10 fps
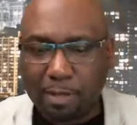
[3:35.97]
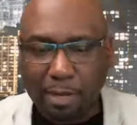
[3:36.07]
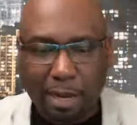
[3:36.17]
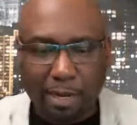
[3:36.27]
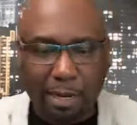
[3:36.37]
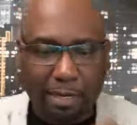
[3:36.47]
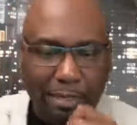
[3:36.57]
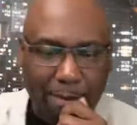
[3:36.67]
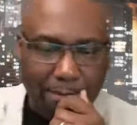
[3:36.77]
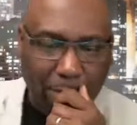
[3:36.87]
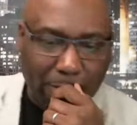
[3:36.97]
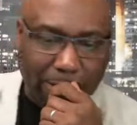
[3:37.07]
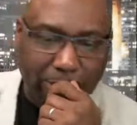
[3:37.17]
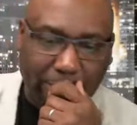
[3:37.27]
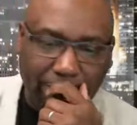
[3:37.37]
And at the same time, while
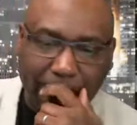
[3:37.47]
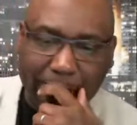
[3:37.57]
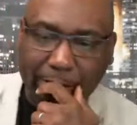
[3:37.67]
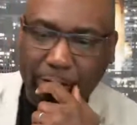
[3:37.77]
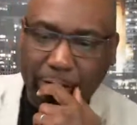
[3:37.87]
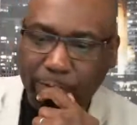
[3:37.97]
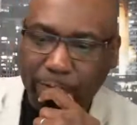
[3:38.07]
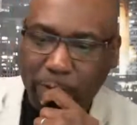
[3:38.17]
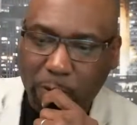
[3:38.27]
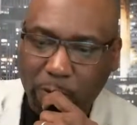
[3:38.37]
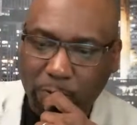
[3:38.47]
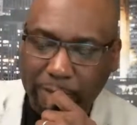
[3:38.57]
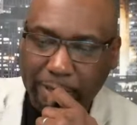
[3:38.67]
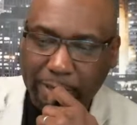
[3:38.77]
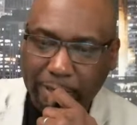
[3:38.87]
trying to find the cure for
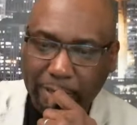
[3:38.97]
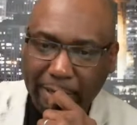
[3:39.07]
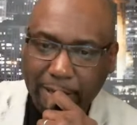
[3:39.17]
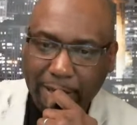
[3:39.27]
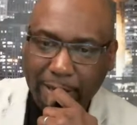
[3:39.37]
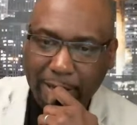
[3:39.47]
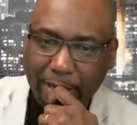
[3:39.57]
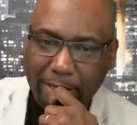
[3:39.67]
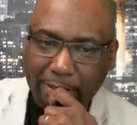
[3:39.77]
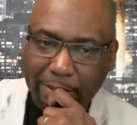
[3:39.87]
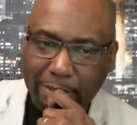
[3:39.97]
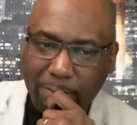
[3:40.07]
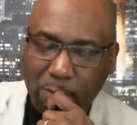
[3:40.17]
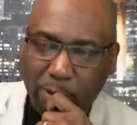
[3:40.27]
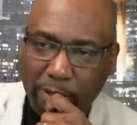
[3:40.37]
COVID, it is
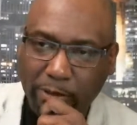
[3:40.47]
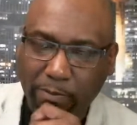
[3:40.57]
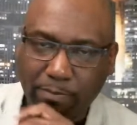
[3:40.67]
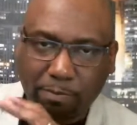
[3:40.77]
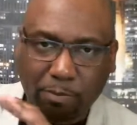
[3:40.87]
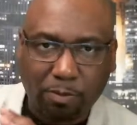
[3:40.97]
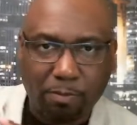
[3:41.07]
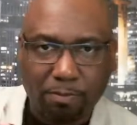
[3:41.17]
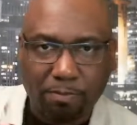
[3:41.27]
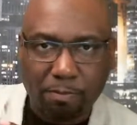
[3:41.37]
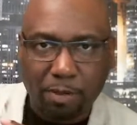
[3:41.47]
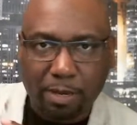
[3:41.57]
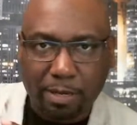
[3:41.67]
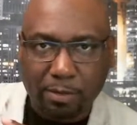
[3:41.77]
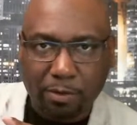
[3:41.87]
somewhat
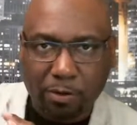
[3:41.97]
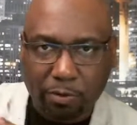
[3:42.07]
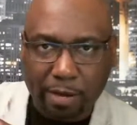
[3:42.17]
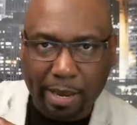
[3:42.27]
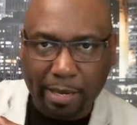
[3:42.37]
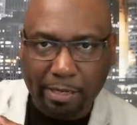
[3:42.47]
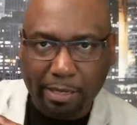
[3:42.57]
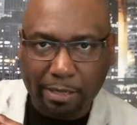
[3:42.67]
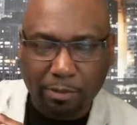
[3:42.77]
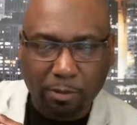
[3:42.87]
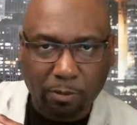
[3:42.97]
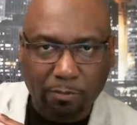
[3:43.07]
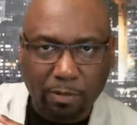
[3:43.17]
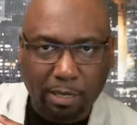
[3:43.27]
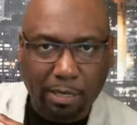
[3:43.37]
looking to create a sort of
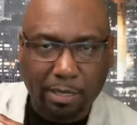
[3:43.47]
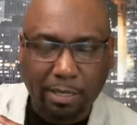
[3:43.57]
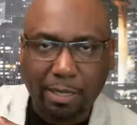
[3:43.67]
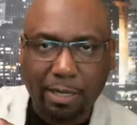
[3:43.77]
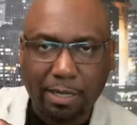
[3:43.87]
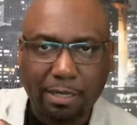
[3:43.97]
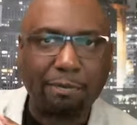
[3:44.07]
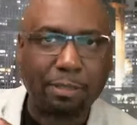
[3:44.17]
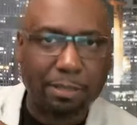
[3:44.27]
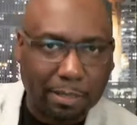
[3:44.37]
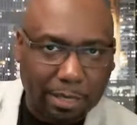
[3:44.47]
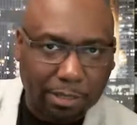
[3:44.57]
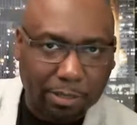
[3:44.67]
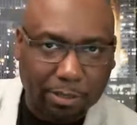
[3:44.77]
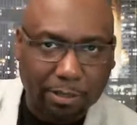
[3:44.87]

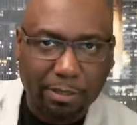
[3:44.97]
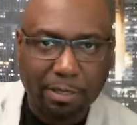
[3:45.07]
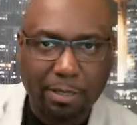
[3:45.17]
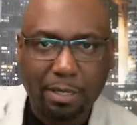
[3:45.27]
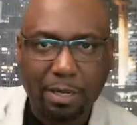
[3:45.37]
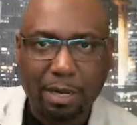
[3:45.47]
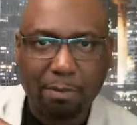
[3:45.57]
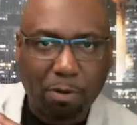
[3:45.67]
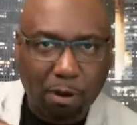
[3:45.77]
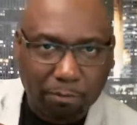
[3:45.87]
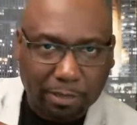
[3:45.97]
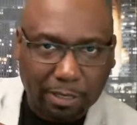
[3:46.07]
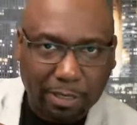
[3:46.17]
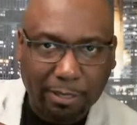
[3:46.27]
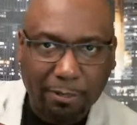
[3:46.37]
devastation,
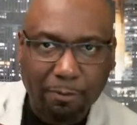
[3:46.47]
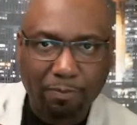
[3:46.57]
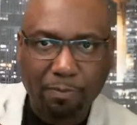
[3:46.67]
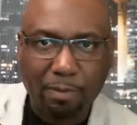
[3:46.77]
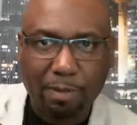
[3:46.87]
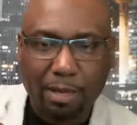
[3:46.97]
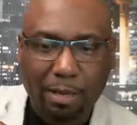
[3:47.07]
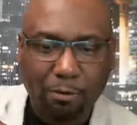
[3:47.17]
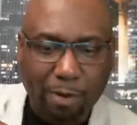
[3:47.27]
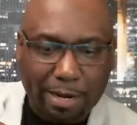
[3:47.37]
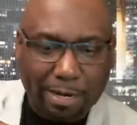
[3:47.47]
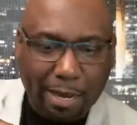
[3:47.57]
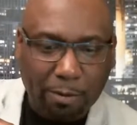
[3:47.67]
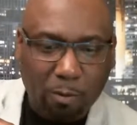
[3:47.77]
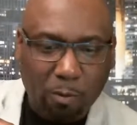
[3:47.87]
poverty. And right
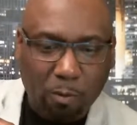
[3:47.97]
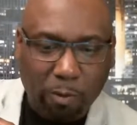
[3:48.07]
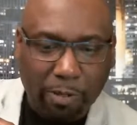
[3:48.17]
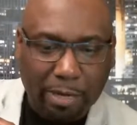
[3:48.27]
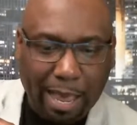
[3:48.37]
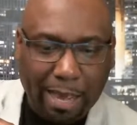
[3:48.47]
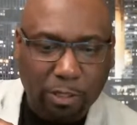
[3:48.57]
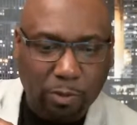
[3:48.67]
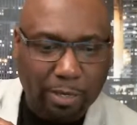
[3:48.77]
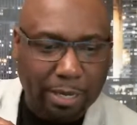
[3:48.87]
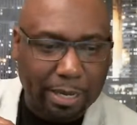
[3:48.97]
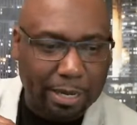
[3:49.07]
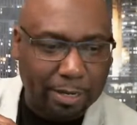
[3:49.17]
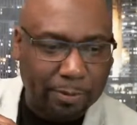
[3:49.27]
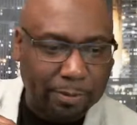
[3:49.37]
now, one actually
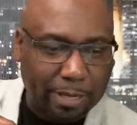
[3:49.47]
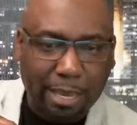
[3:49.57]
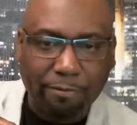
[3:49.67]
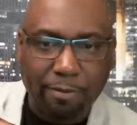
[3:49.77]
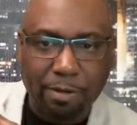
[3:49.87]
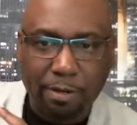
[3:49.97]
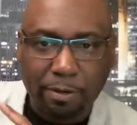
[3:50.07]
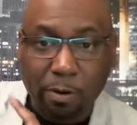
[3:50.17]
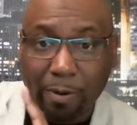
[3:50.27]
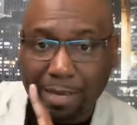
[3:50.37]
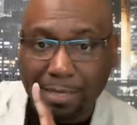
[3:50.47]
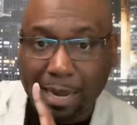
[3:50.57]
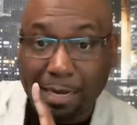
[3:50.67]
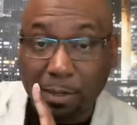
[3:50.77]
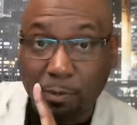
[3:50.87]
don't even know
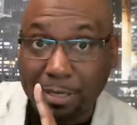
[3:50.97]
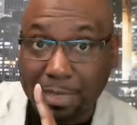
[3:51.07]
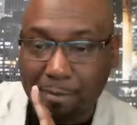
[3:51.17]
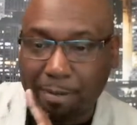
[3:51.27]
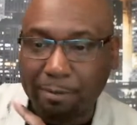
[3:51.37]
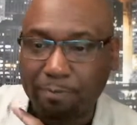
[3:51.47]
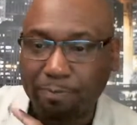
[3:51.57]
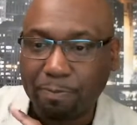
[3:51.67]
exactly what is happening.